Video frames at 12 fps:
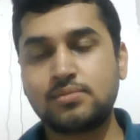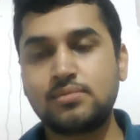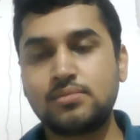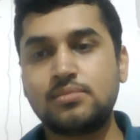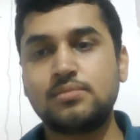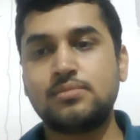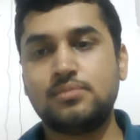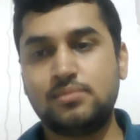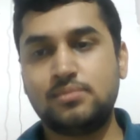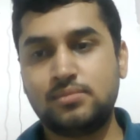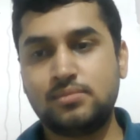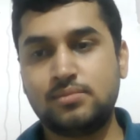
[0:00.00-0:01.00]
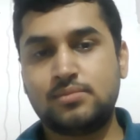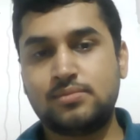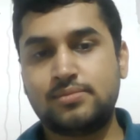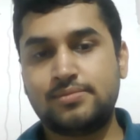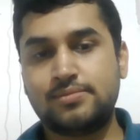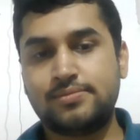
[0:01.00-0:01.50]

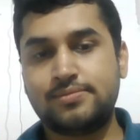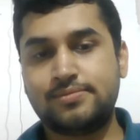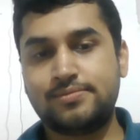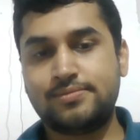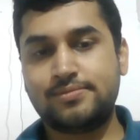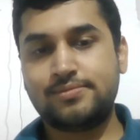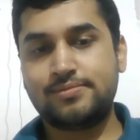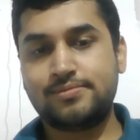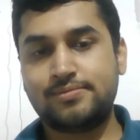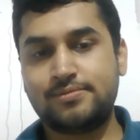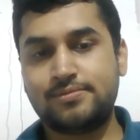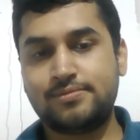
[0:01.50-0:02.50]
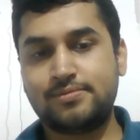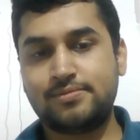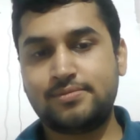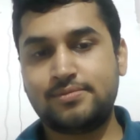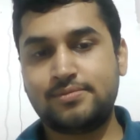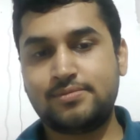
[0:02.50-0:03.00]

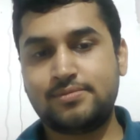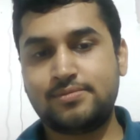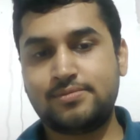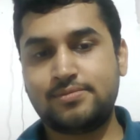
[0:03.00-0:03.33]
[no speech]